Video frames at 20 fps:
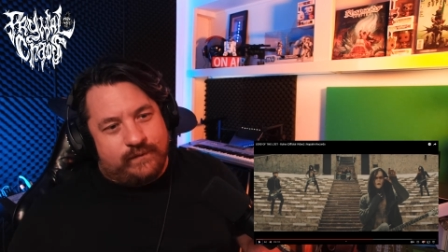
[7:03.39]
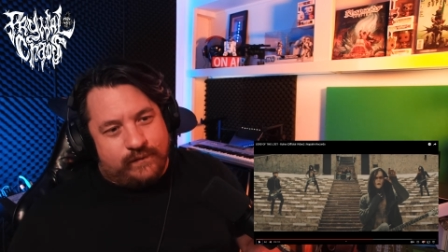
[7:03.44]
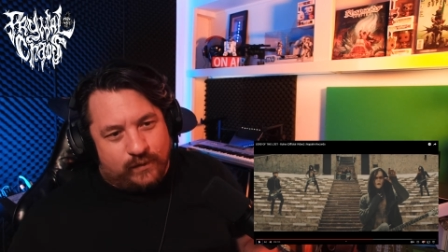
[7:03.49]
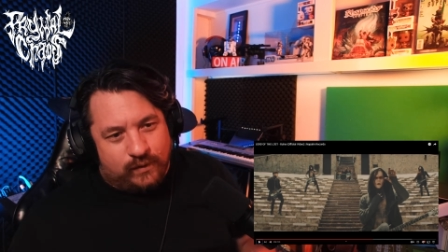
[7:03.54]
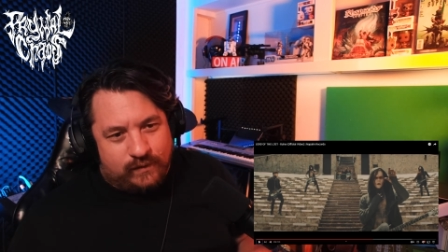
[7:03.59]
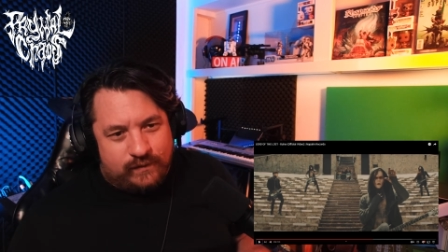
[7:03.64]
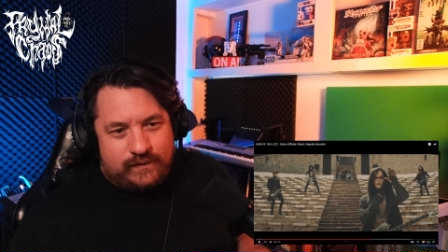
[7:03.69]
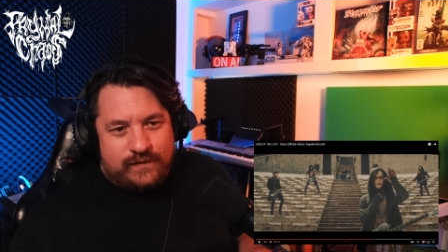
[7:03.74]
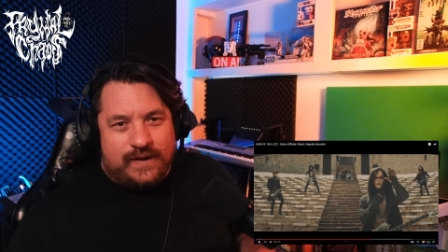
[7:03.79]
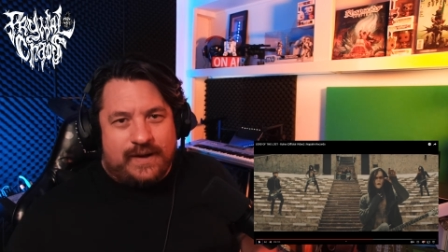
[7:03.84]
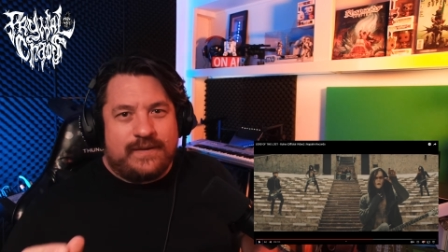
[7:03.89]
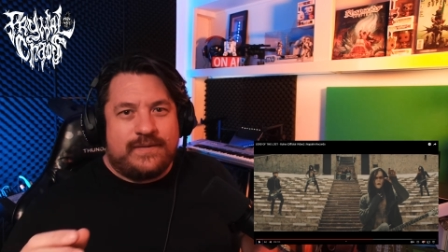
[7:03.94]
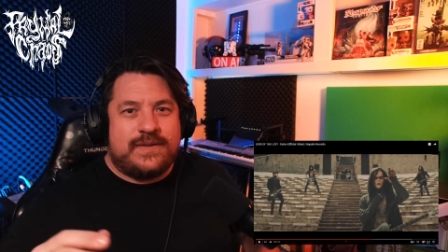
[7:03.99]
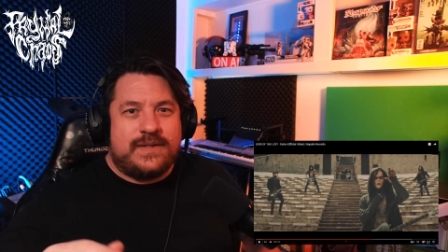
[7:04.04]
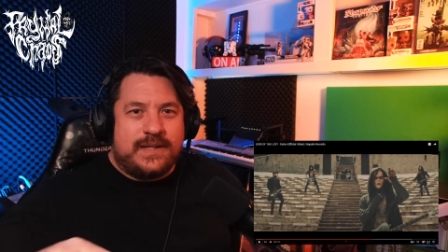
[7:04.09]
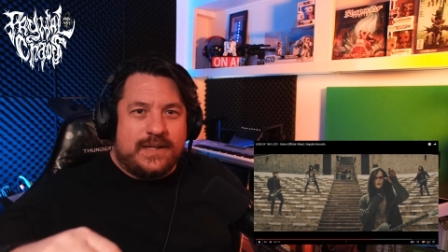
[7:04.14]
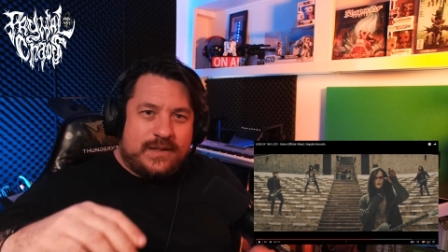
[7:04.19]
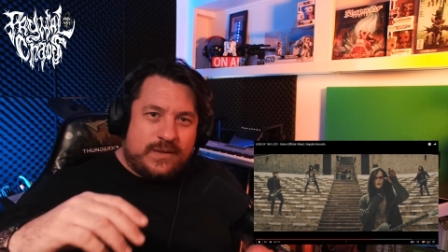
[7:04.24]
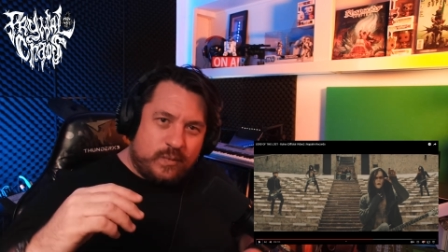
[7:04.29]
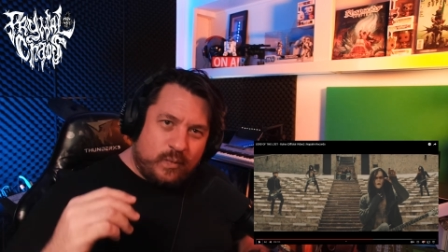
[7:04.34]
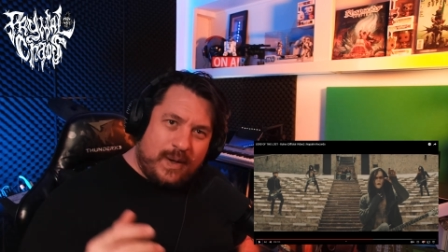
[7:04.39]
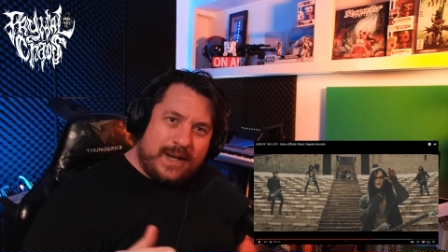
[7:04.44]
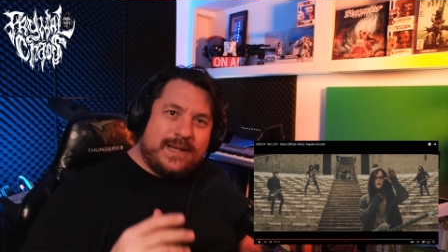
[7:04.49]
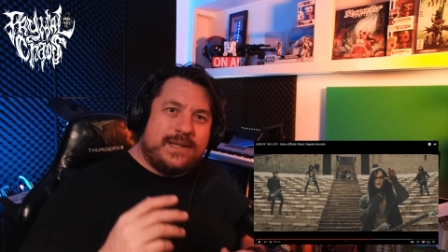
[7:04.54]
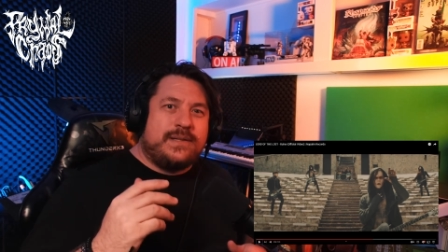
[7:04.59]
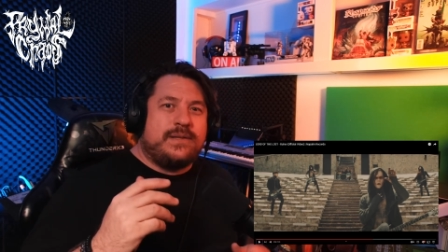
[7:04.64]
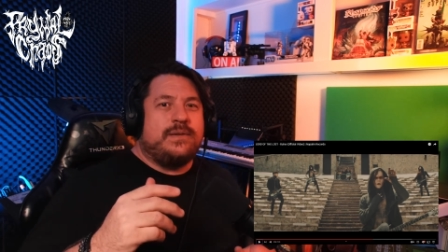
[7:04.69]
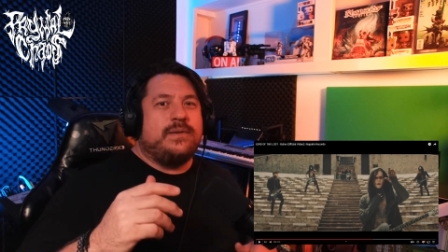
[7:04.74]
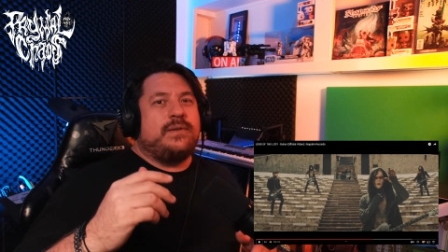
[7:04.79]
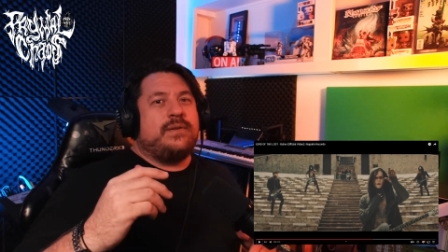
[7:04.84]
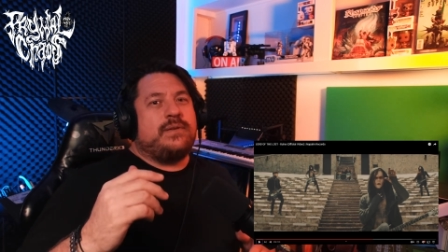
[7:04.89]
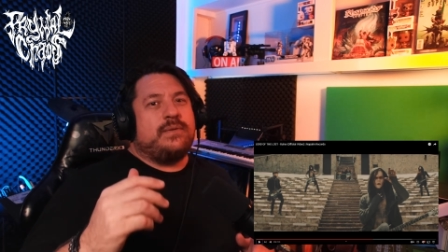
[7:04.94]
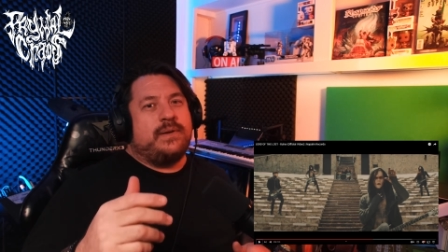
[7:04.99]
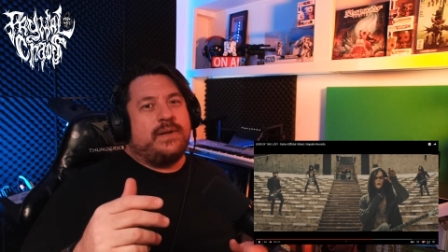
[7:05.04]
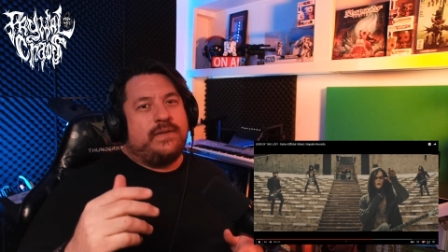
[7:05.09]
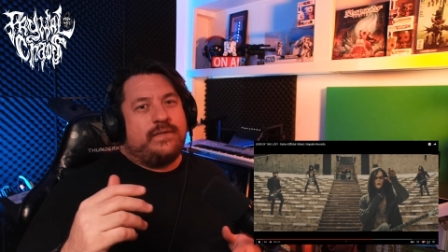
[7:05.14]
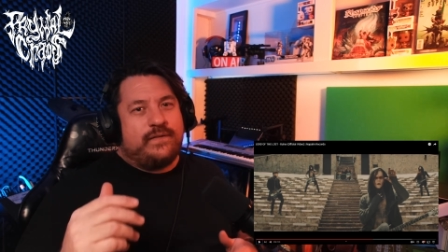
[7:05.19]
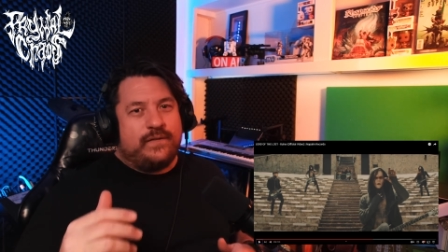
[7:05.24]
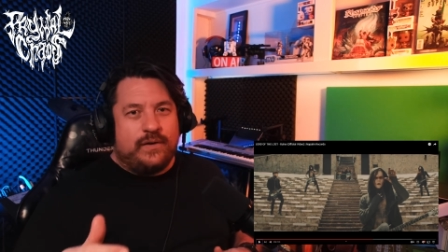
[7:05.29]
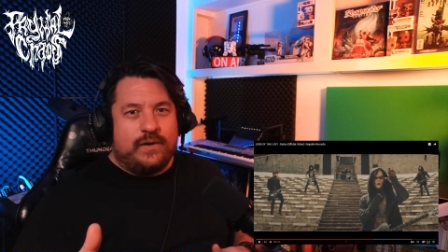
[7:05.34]
four, five, six, one, two,
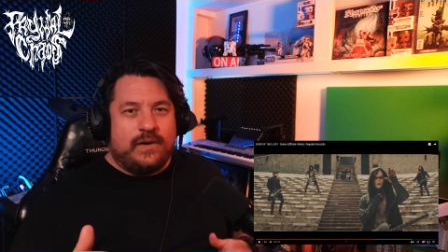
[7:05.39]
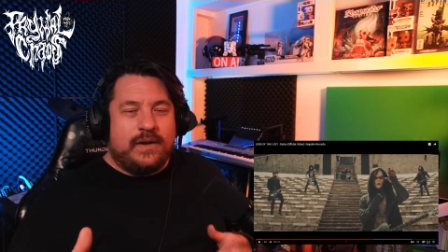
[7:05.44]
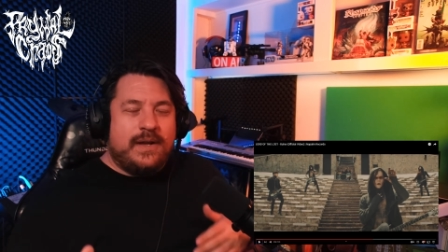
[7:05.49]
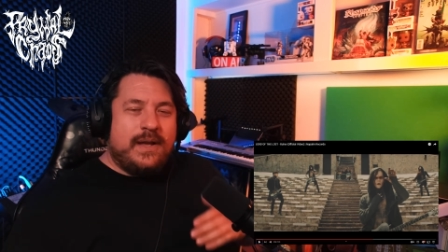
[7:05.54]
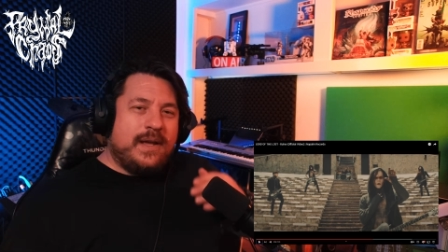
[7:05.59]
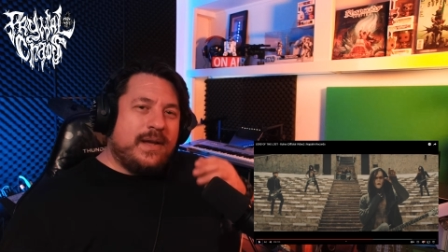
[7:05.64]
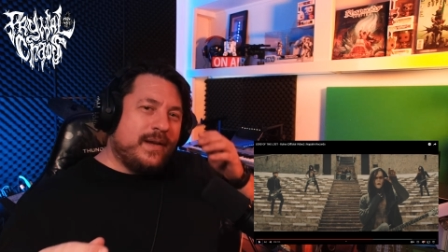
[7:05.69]
three, four.